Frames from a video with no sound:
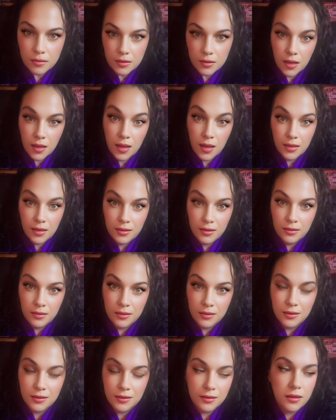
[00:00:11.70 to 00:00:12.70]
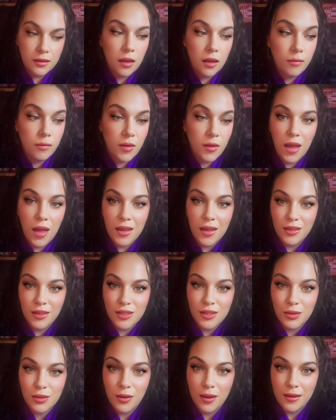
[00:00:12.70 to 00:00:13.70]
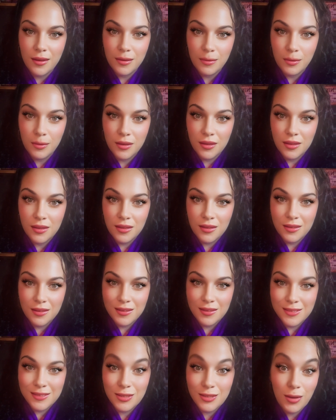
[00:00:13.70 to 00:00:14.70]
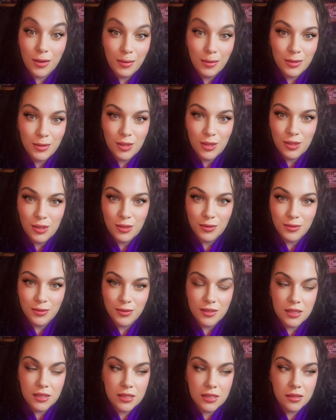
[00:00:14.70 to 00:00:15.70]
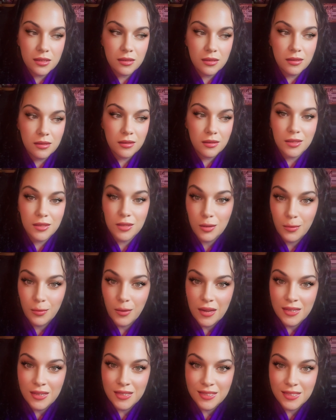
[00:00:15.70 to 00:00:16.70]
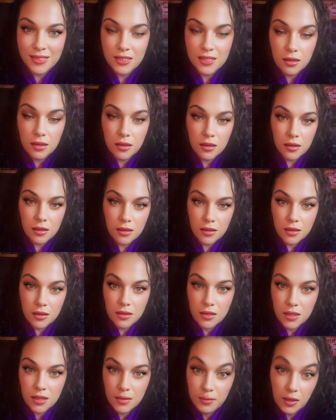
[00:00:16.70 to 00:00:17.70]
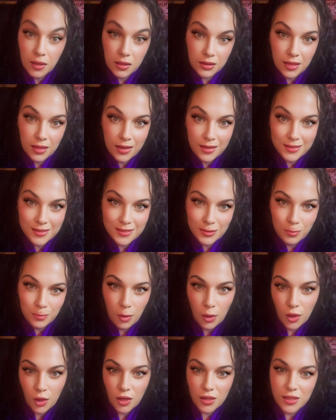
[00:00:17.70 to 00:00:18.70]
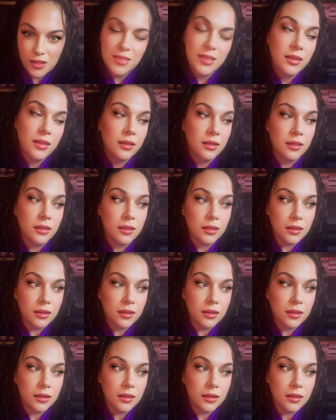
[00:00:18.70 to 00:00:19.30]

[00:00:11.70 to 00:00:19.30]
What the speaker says: I am the Highland scribe, scribe to the stones, to the winds, to the bloodlines that walk unseen.